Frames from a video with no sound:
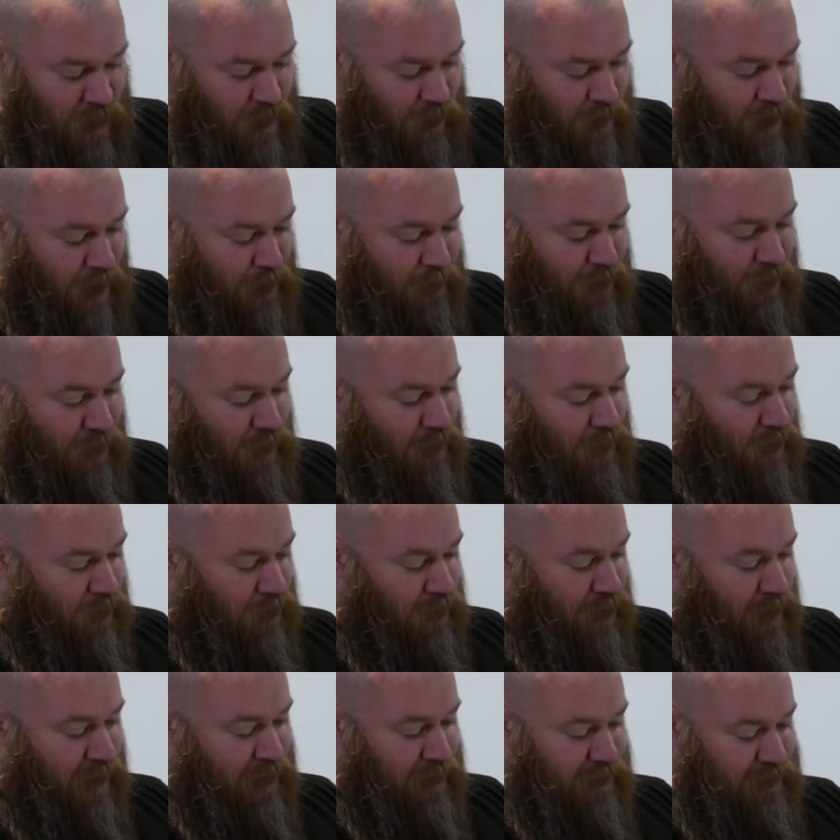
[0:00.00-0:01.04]
grab a
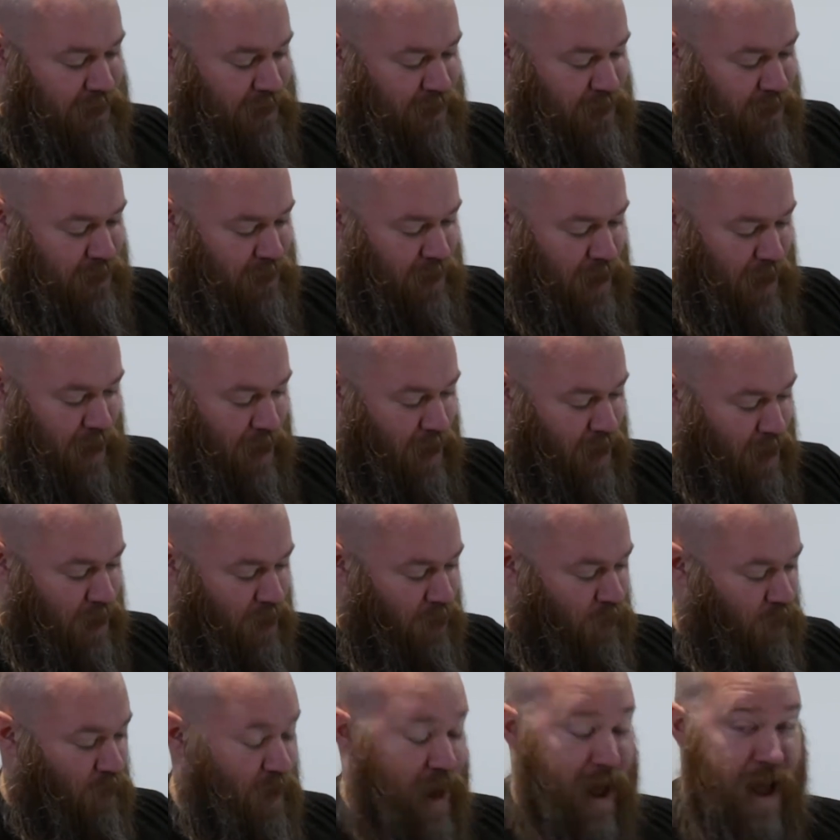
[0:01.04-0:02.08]
light
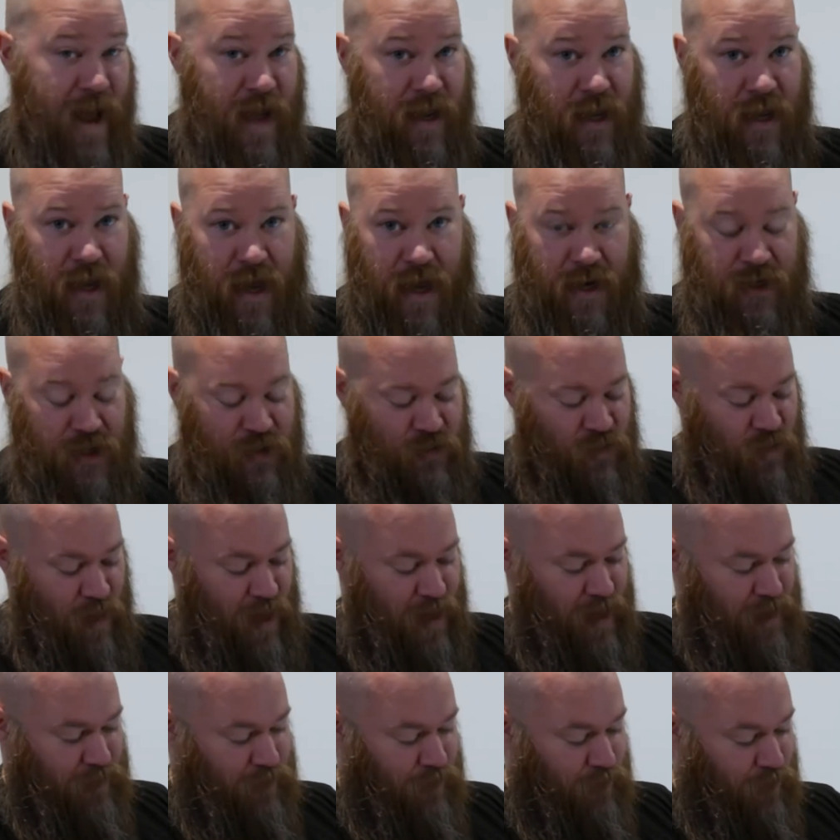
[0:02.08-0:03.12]
rag and just
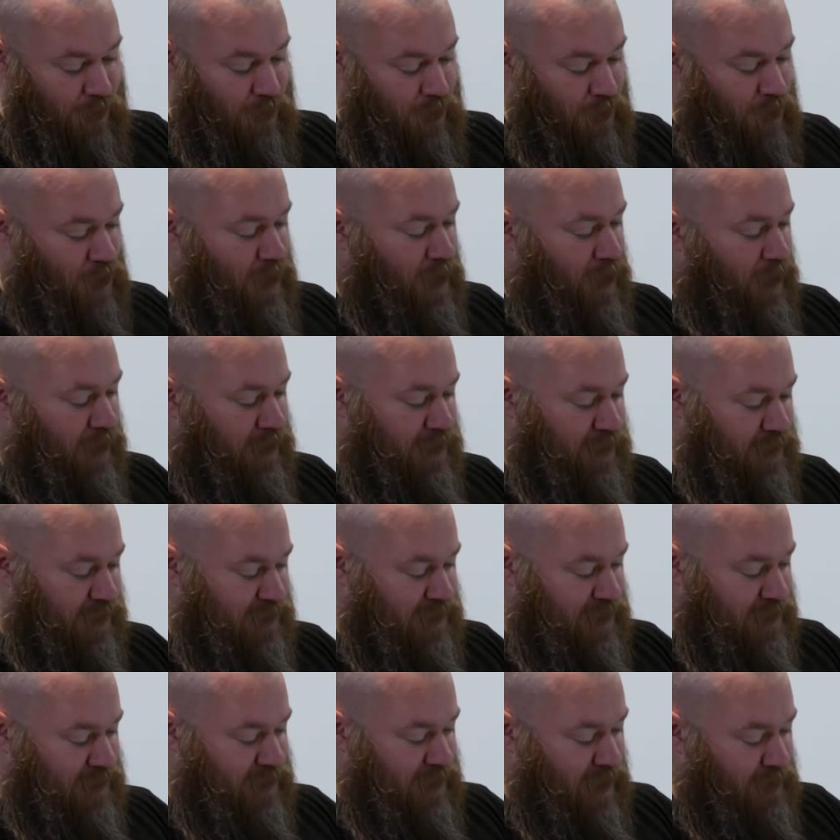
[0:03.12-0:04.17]
run it through
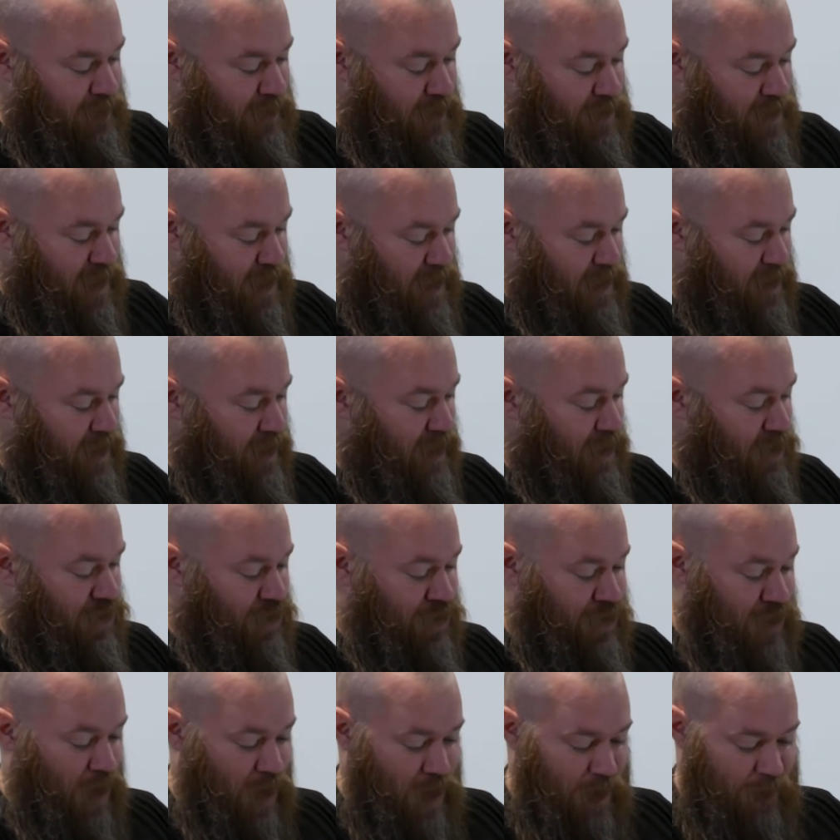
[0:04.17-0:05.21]
just to see if there's anything
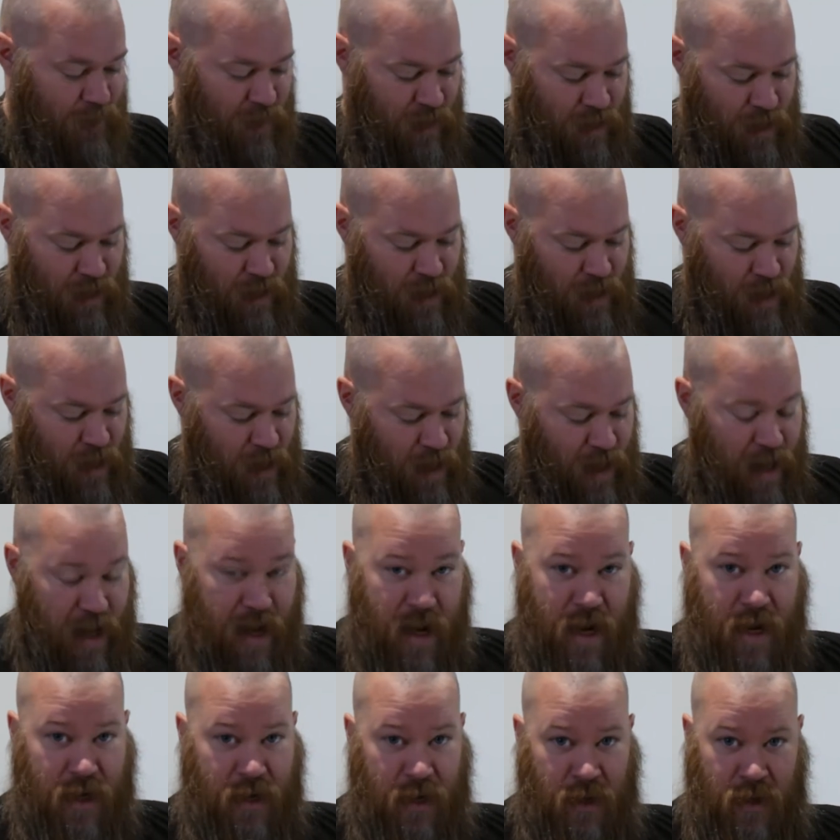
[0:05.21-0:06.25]
sharp
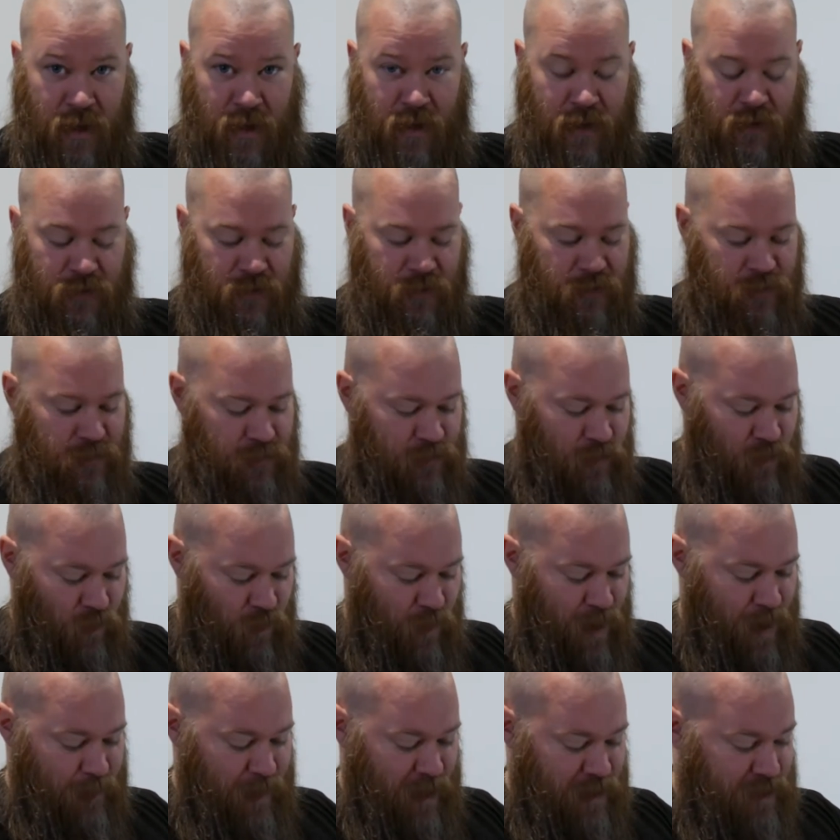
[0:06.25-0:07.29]
in the
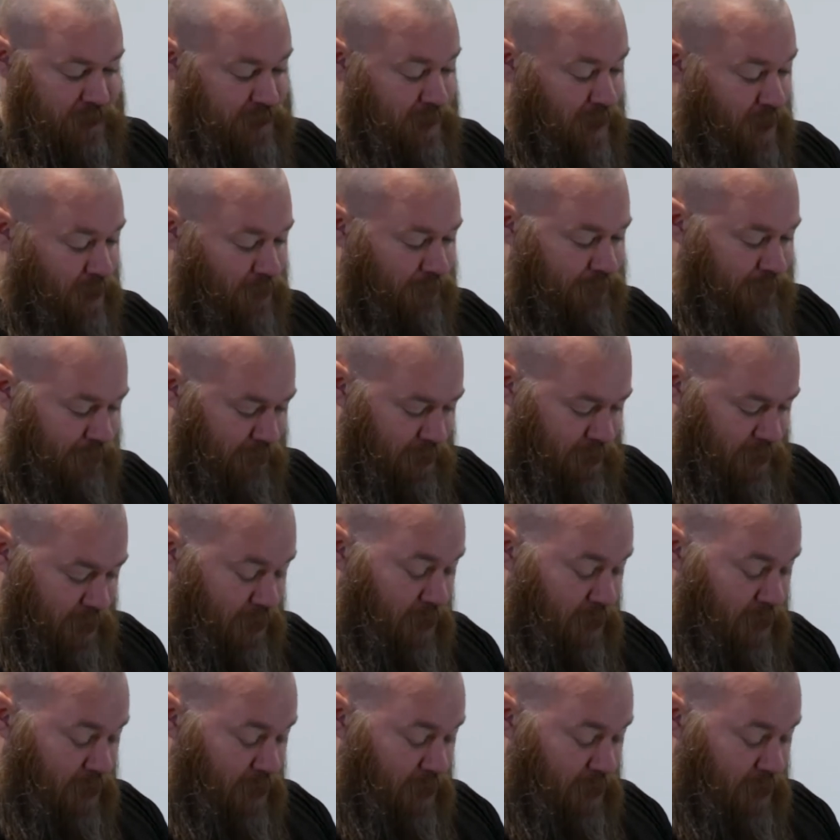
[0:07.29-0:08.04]
rim itself.